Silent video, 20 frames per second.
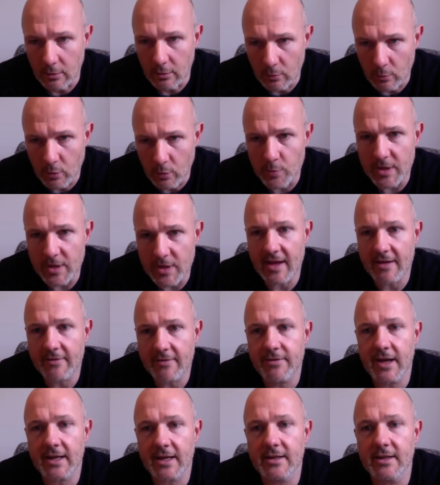will be that
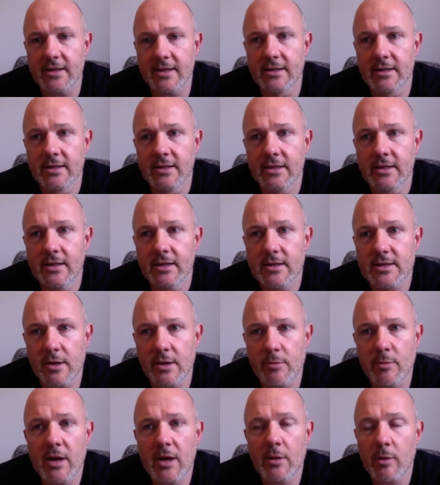factor. So
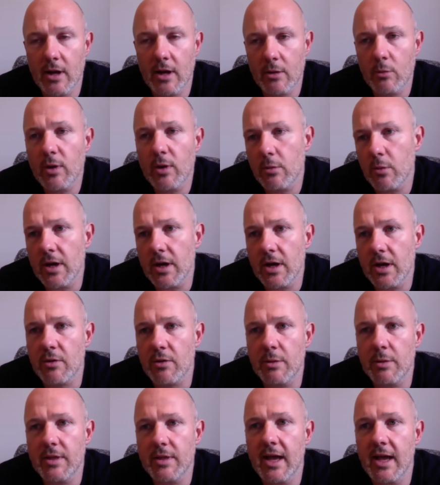Manuela, we agree
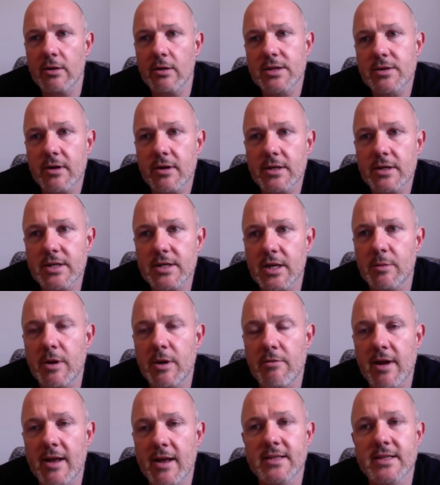with that. So it's going to be
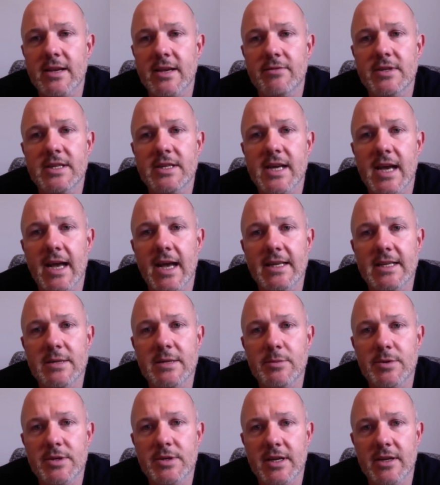around 70 to
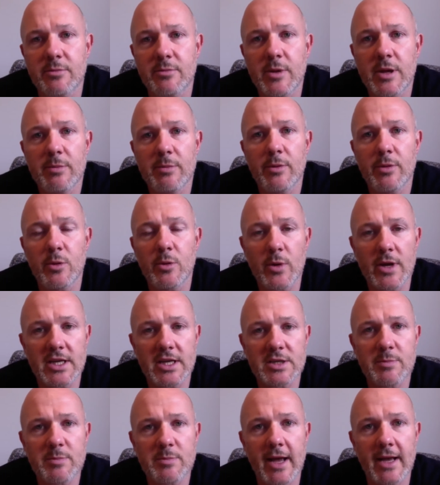80% of people that we
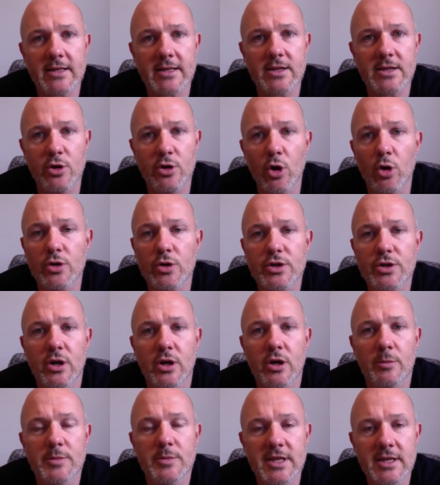expect not to
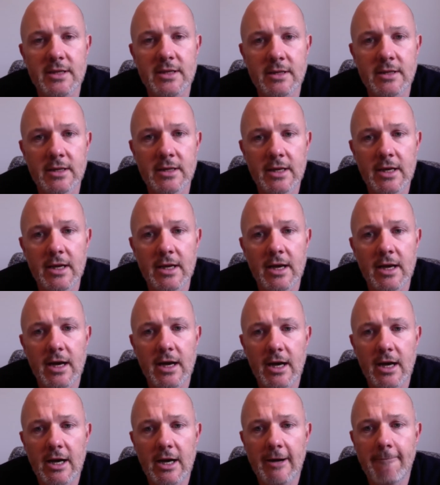opt in.
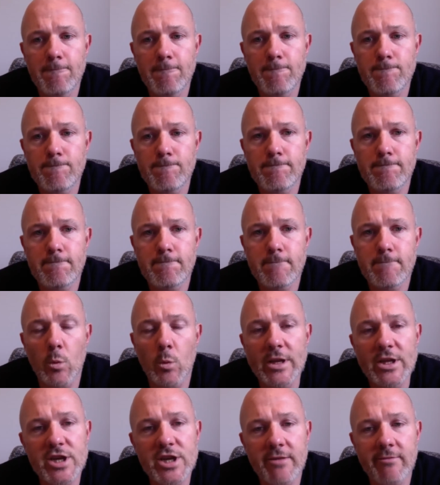We
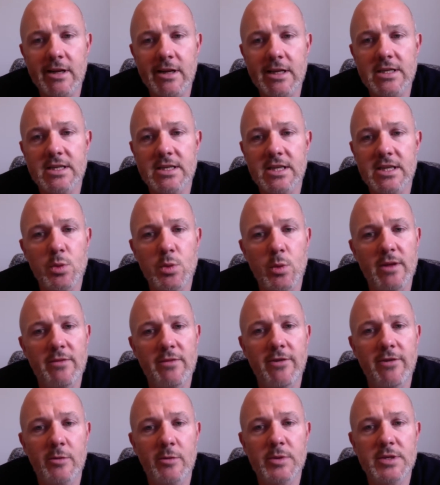generally see
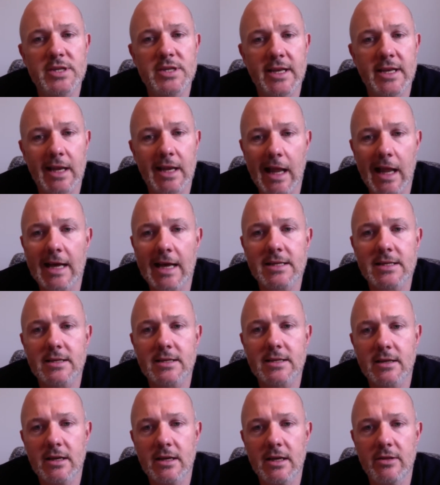25% LAT
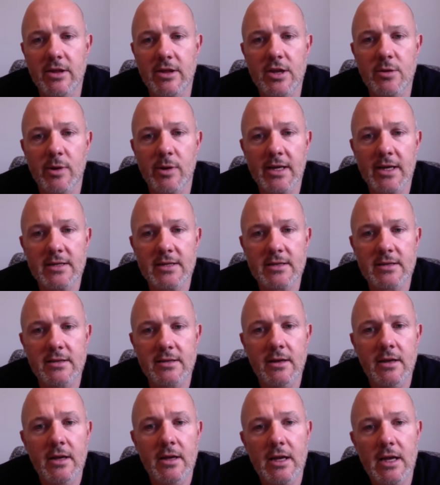in the US.
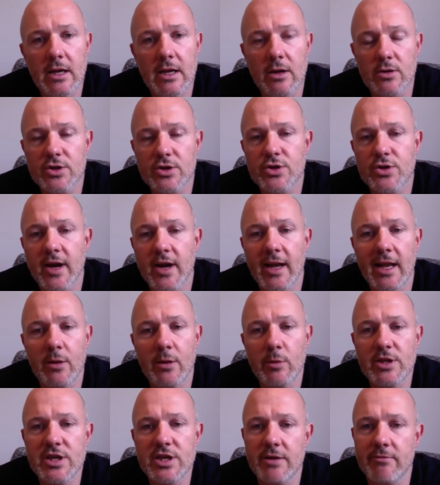In Australia,
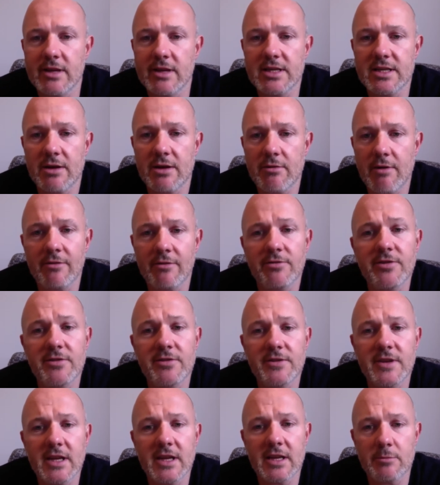we generally see around
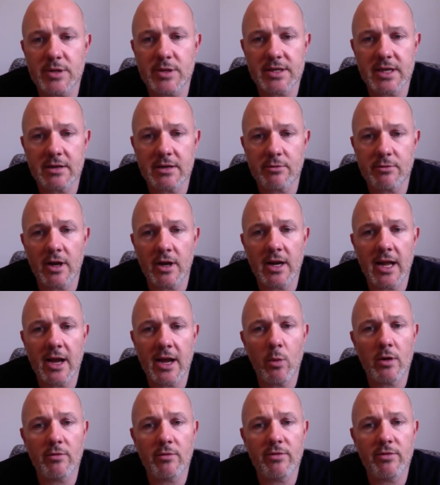15% right now,
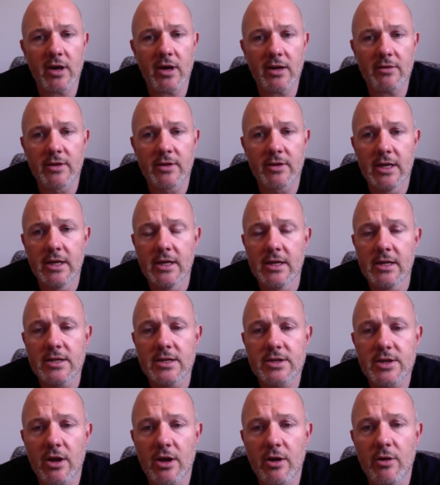1.5.
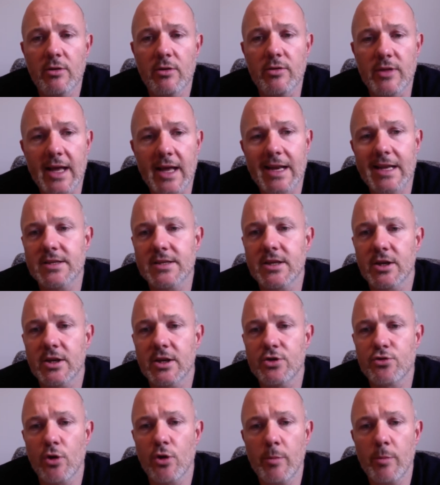So that is going to
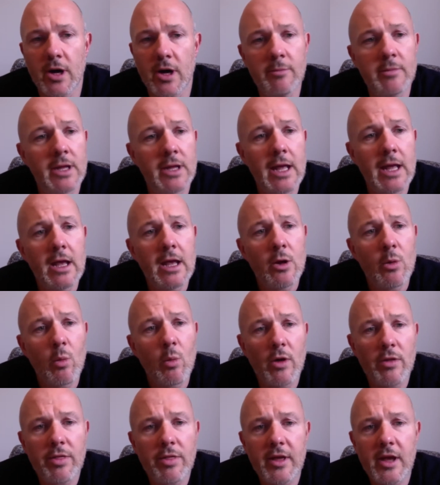drop up.
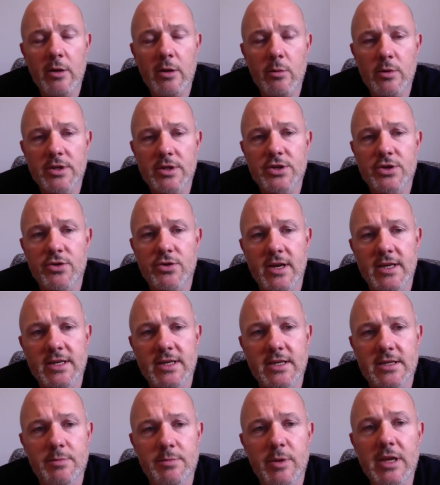One thing I would stress
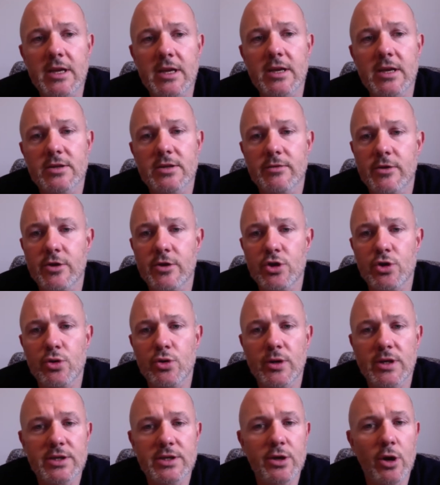is because of the
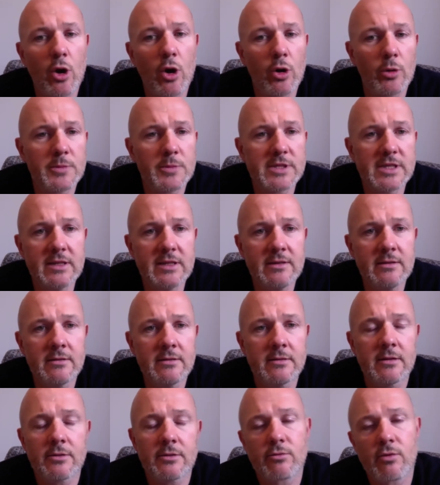choice to opt in
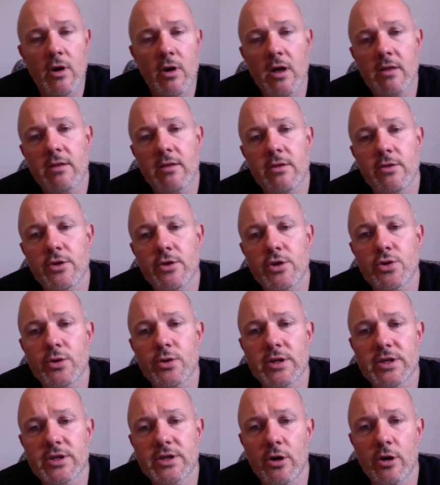rather than the
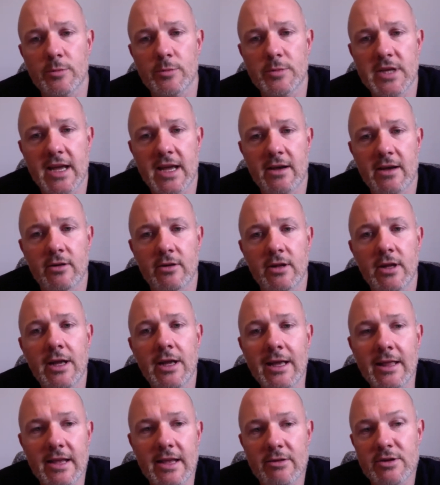choice to opt out,
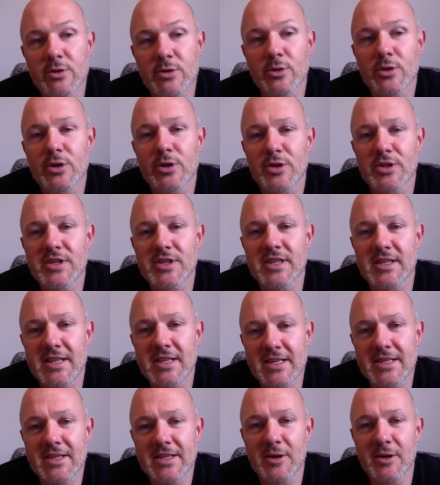there is also the
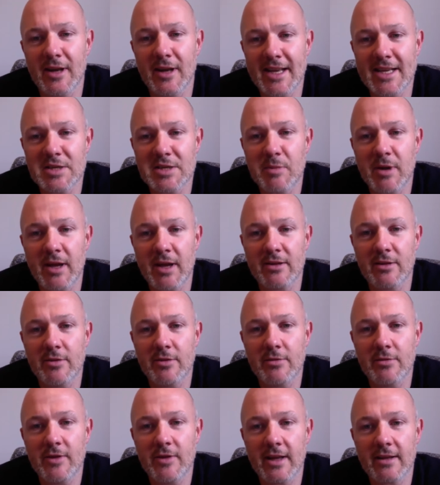statistical aspect of the
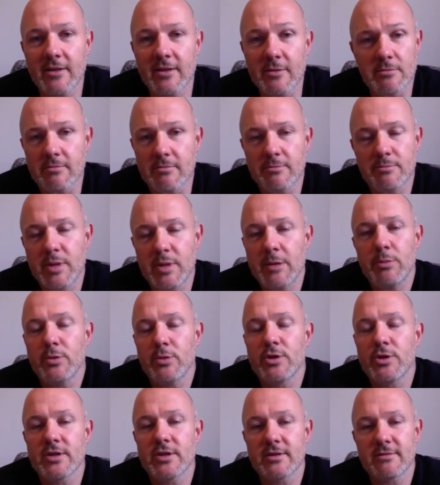fact that people
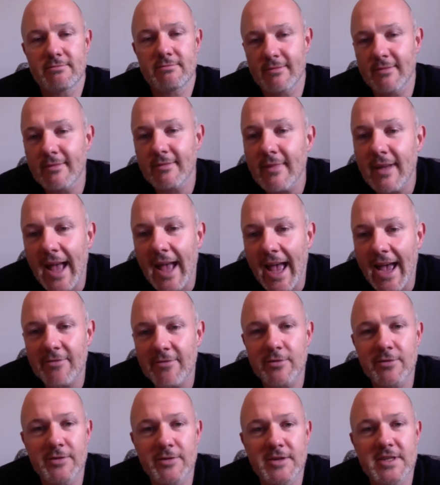just have a
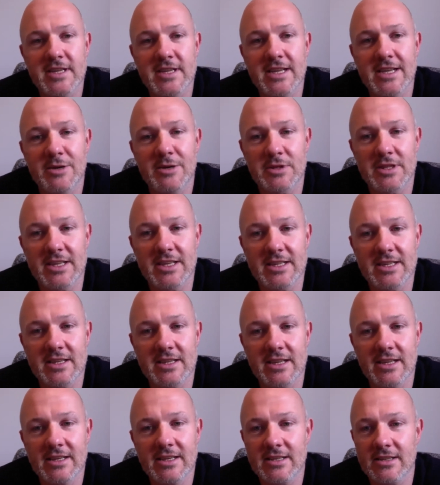fatigue with these
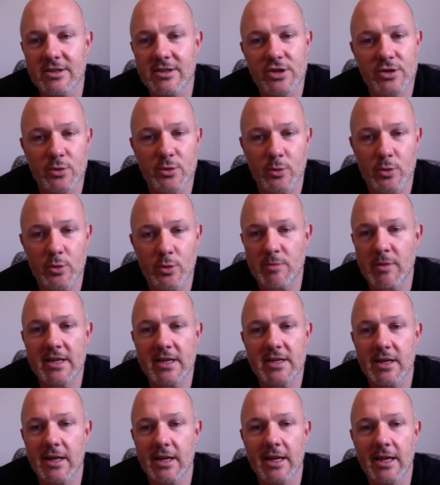things and just
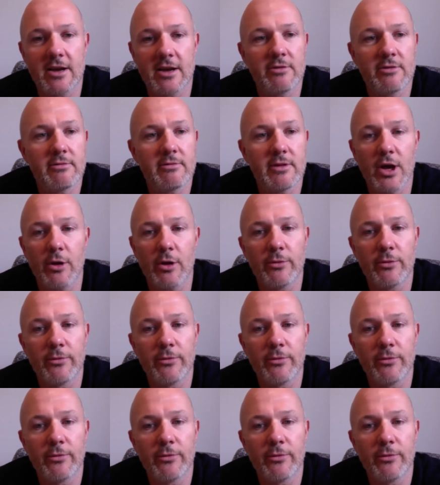automatically go, no.